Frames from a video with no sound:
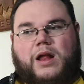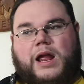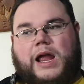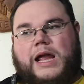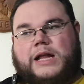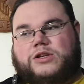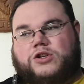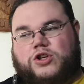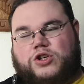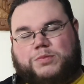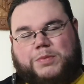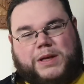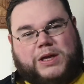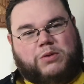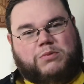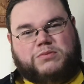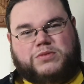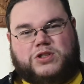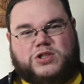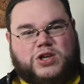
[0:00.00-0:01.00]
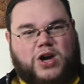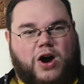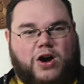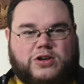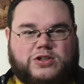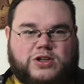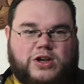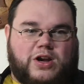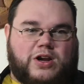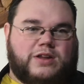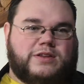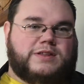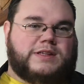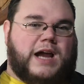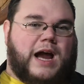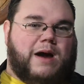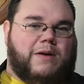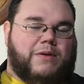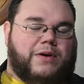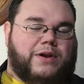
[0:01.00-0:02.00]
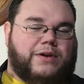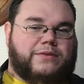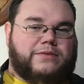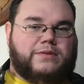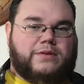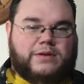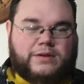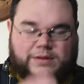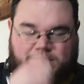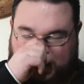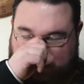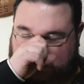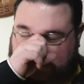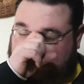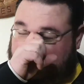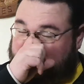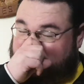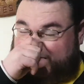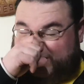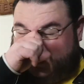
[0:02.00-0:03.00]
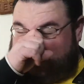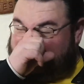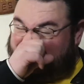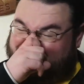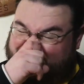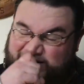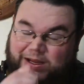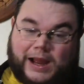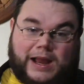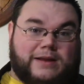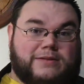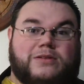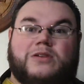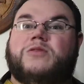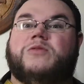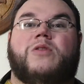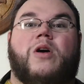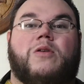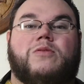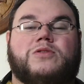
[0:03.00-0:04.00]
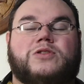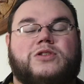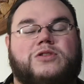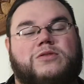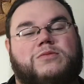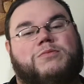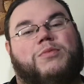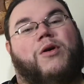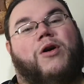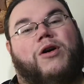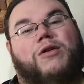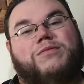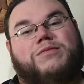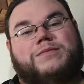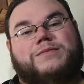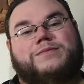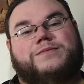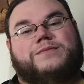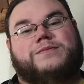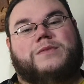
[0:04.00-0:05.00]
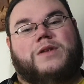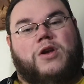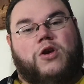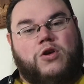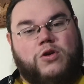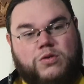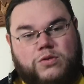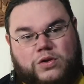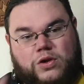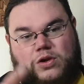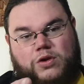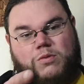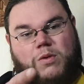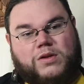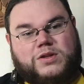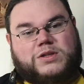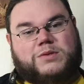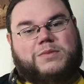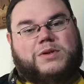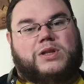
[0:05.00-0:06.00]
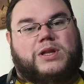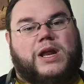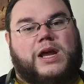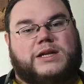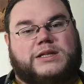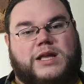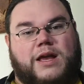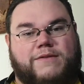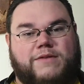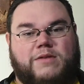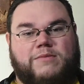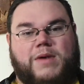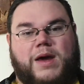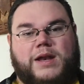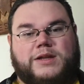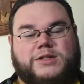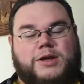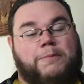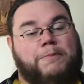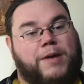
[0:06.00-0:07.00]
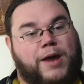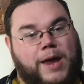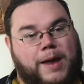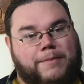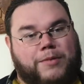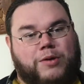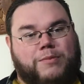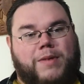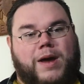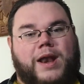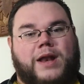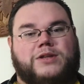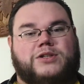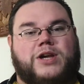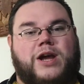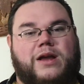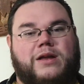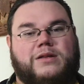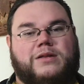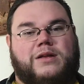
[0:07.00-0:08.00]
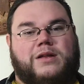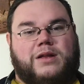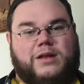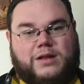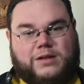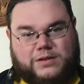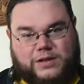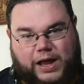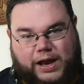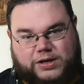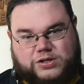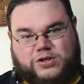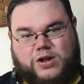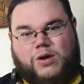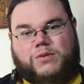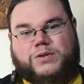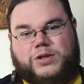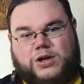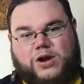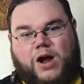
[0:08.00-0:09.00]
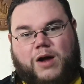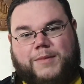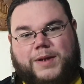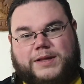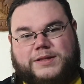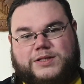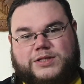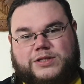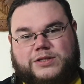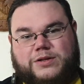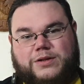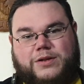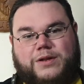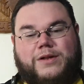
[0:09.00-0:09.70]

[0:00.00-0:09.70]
it just becomes toxic and dour and who knows. But who do you want to be the next Everton manager, permanent manager? Let us know in the comments.